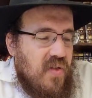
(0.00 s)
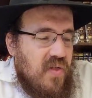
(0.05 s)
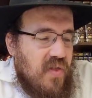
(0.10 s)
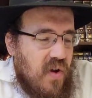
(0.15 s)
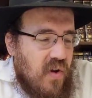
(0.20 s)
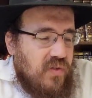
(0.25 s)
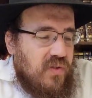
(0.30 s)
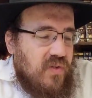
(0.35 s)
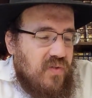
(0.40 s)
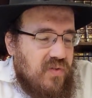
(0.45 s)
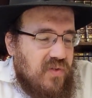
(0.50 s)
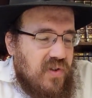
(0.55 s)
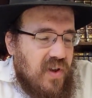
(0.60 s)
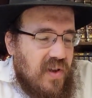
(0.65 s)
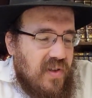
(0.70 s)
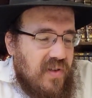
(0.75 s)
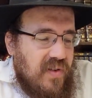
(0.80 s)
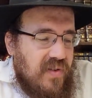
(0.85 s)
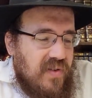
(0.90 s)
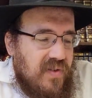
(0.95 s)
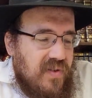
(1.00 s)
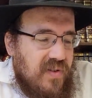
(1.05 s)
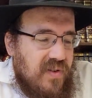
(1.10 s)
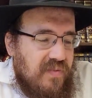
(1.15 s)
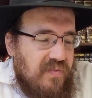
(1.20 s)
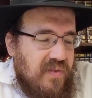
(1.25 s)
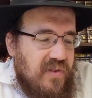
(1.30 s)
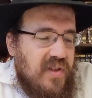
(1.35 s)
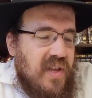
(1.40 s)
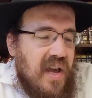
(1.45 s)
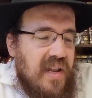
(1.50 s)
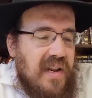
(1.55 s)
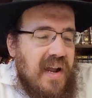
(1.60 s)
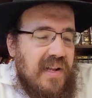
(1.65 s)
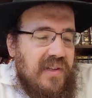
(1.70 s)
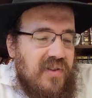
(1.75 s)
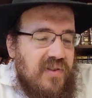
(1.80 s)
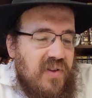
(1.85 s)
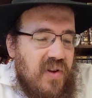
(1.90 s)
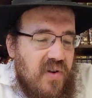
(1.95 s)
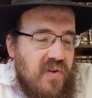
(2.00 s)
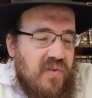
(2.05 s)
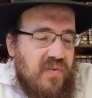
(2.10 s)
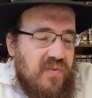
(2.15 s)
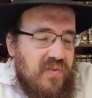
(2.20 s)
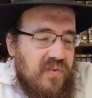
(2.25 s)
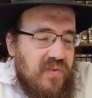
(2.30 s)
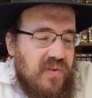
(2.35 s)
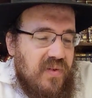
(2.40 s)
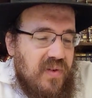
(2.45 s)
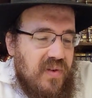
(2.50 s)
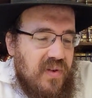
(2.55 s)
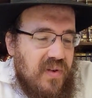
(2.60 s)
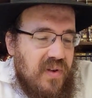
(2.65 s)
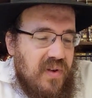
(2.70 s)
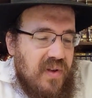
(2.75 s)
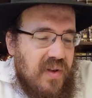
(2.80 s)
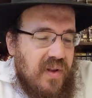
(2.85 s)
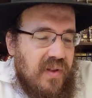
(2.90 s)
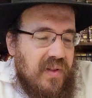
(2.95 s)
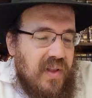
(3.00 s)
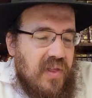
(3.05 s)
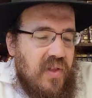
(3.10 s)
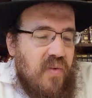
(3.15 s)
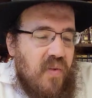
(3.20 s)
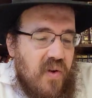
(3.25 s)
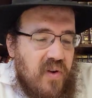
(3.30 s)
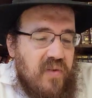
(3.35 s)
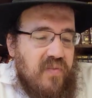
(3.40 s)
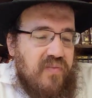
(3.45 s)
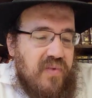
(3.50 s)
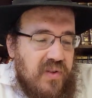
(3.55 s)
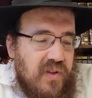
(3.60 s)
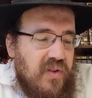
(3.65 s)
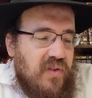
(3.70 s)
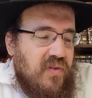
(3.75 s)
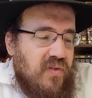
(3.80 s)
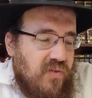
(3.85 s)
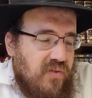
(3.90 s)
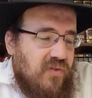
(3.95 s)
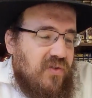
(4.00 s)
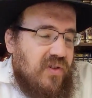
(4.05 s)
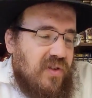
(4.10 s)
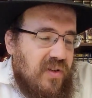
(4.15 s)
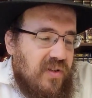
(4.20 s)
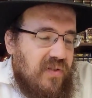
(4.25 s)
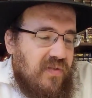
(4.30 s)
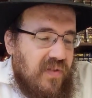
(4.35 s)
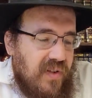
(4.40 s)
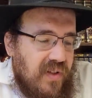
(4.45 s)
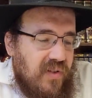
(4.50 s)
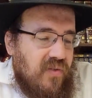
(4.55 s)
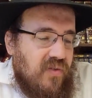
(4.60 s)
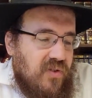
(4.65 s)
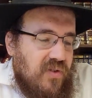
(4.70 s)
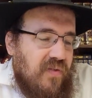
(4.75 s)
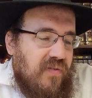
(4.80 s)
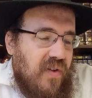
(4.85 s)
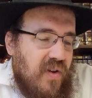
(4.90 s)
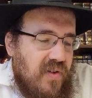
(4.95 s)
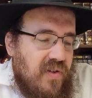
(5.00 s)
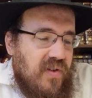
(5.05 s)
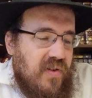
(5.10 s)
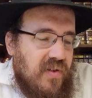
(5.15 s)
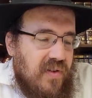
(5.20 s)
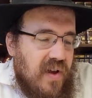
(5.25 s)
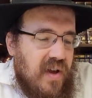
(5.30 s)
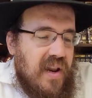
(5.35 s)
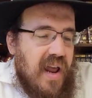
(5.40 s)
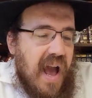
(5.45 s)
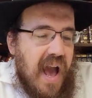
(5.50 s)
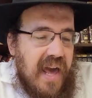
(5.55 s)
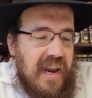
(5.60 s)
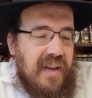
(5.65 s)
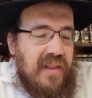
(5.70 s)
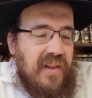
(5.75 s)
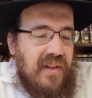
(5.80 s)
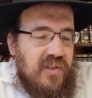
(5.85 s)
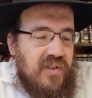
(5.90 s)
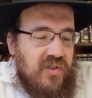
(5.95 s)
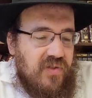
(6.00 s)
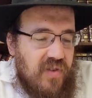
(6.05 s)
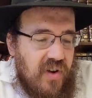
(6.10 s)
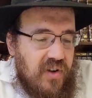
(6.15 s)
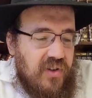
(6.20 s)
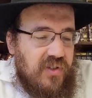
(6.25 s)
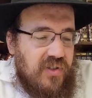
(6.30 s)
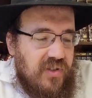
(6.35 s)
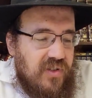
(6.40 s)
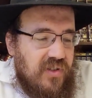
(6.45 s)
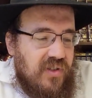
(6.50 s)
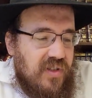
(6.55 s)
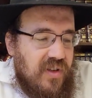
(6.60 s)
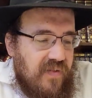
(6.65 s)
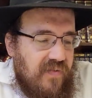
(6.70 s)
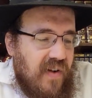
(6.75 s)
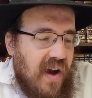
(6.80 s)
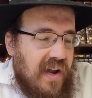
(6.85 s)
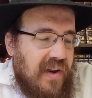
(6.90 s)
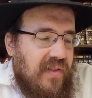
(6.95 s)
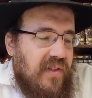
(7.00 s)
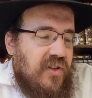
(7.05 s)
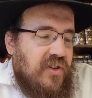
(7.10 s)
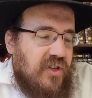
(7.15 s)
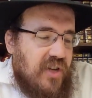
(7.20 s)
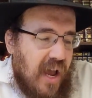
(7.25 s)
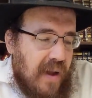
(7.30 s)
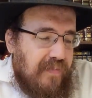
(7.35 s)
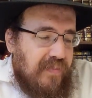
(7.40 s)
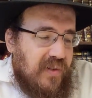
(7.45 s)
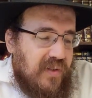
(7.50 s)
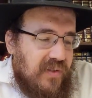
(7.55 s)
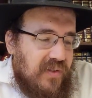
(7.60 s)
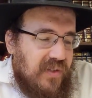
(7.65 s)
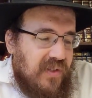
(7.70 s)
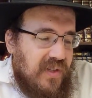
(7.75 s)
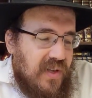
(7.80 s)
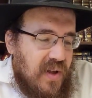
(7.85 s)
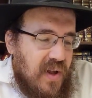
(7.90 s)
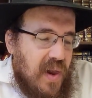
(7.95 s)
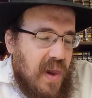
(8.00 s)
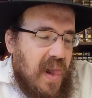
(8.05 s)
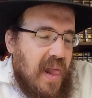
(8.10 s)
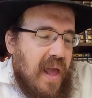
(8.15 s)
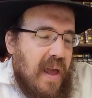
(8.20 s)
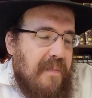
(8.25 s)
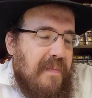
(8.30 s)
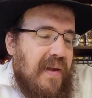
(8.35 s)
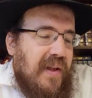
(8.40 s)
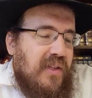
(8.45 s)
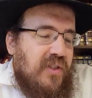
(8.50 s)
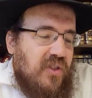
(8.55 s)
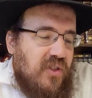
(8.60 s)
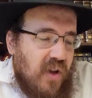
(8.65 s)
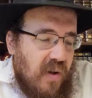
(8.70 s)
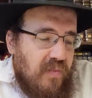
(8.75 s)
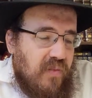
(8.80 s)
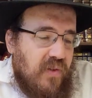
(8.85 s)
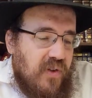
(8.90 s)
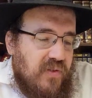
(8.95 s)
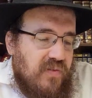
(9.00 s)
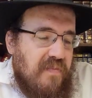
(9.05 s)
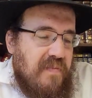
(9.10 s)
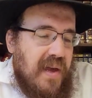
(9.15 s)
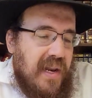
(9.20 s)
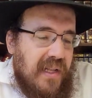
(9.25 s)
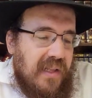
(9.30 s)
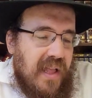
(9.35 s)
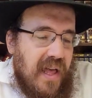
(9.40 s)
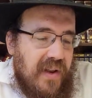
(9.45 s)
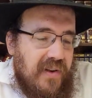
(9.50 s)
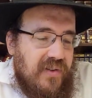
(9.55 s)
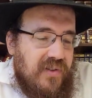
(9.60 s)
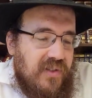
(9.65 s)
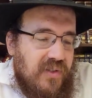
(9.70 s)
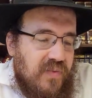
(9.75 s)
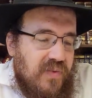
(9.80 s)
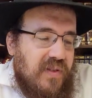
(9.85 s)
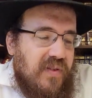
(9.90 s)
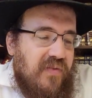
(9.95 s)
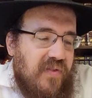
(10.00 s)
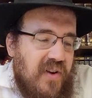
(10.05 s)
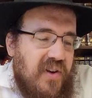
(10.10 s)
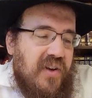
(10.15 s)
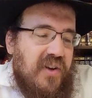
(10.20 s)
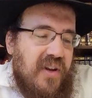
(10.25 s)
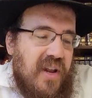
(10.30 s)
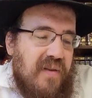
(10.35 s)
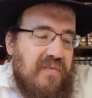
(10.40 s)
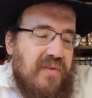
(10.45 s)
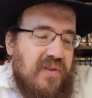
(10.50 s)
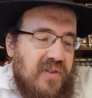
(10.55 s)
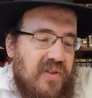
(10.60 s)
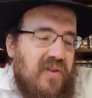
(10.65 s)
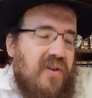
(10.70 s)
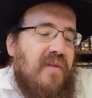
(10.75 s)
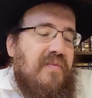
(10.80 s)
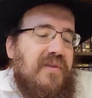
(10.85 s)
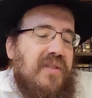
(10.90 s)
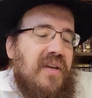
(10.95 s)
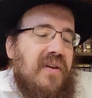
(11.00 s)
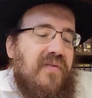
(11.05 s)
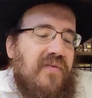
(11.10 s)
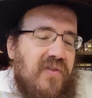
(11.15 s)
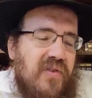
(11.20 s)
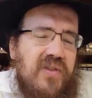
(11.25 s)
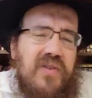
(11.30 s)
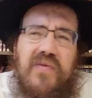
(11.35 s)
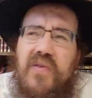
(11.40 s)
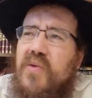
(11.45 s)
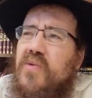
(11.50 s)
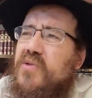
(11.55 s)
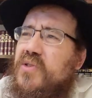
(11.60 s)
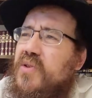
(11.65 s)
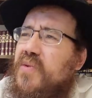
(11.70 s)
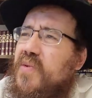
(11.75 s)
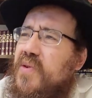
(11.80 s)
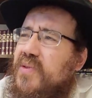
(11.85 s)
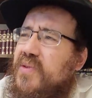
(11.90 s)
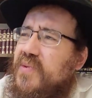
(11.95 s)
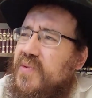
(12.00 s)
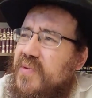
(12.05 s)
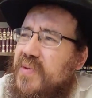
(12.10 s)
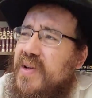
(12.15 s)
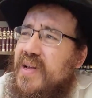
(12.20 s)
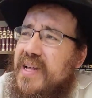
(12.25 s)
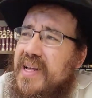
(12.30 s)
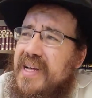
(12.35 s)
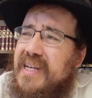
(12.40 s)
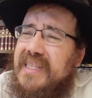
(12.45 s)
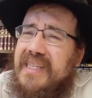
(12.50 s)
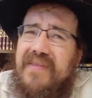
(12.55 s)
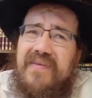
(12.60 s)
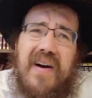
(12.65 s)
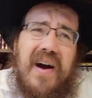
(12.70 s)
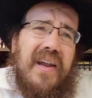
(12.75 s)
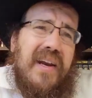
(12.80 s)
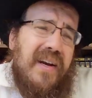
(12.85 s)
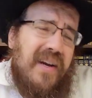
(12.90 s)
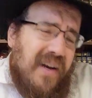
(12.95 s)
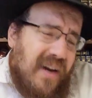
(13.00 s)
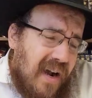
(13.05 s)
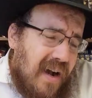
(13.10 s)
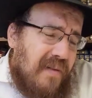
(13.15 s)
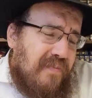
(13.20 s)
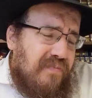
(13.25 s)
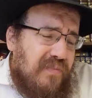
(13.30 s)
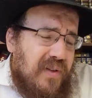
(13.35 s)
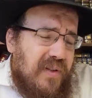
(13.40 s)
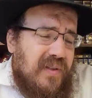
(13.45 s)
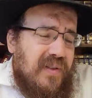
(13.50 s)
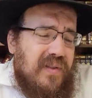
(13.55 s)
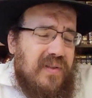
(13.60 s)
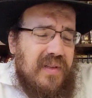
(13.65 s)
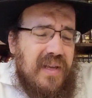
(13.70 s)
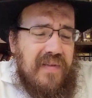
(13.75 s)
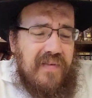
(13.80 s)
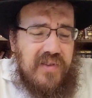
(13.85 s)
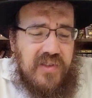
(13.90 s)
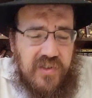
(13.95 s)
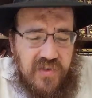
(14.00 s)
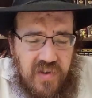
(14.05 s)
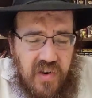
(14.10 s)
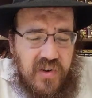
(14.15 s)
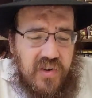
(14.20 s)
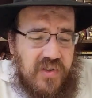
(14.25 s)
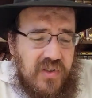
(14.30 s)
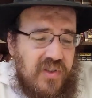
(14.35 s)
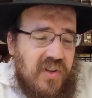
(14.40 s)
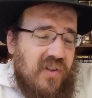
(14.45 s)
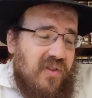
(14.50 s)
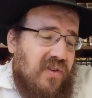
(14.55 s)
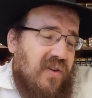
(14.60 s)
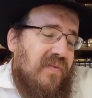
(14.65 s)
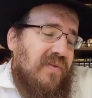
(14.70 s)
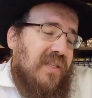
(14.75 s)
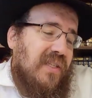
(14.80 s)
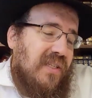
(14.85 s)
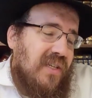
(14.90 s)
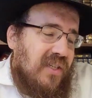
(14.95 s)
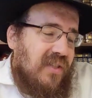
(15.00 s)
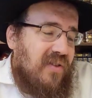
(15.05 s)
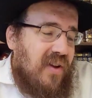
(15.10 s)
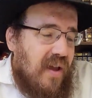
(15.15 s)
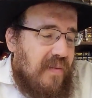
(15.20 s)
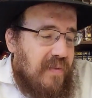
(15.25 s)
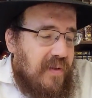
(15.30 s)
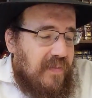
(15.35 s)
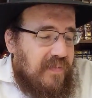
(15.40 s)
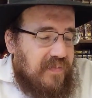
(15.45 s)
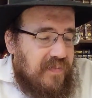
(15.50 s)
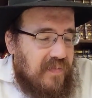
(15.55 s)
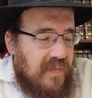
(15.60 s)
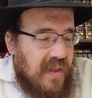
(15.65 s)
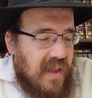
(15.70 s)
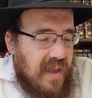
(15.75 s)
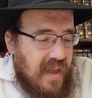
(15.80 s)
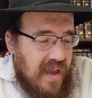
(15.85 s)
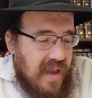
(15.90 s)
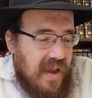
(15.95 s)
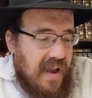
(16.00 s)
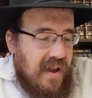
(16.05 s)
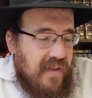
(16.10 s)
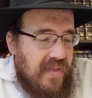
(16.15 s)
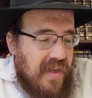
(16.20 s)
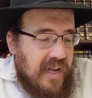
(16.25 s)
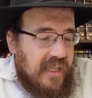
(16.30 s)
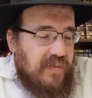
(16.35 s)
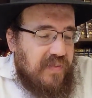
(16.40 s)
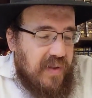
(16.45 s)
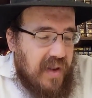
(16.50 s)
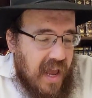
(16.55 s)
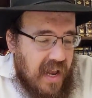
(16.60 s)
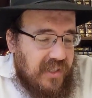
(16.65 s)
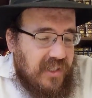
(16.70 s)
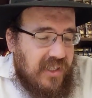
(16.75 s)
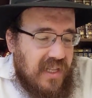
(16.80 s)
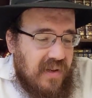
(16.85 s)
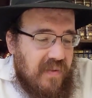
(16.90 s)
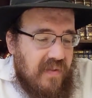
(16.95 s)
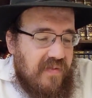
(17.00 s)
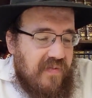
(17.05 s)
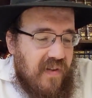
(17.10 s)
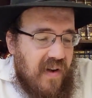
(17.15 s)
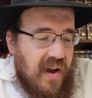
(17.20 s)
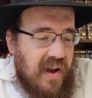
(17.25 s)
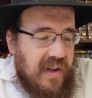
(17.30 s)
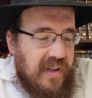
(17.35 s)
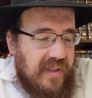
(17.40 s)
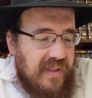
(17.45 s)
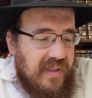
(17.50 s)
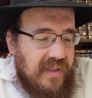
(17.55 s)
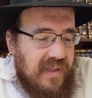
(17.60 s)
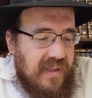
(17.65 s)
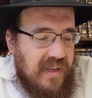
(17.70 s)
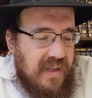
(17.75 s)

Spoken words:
Those who say this pretend not to know that the one who printed Kuntres HaTefillah, Kuntres Avodah, and added the instruction, divided the chapters, and made summaries with many letters was the Frierdiker Rebbe. So the Rebbe is saying, first of all, who's the one who divided it up and gave instructions to learn it was the sixth Rebbe. The explanation that we find,